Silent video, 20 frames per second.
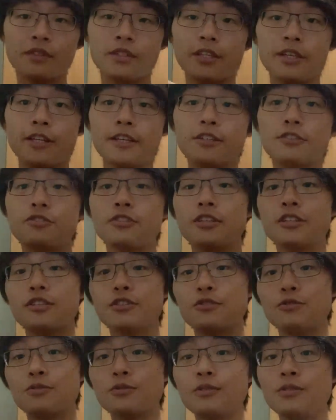Okay, thread it
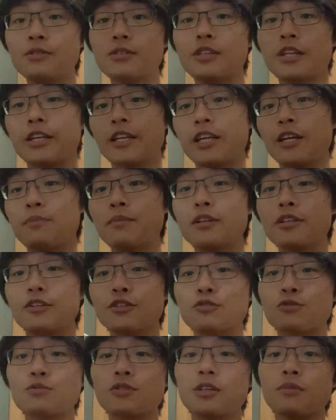through. Okay, I made the
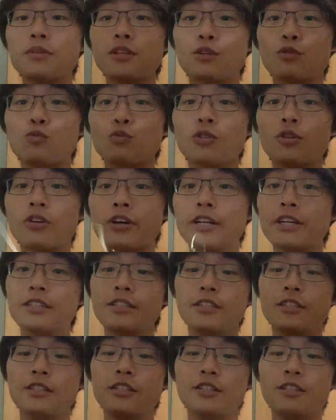snoot a bit too long,
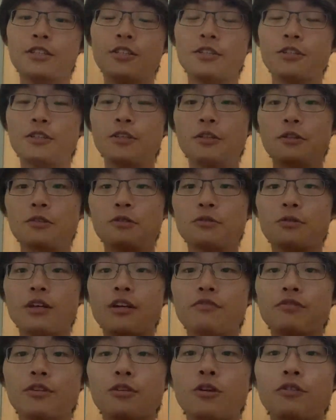so I
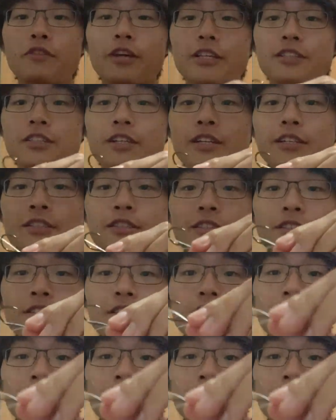have a lot of excess.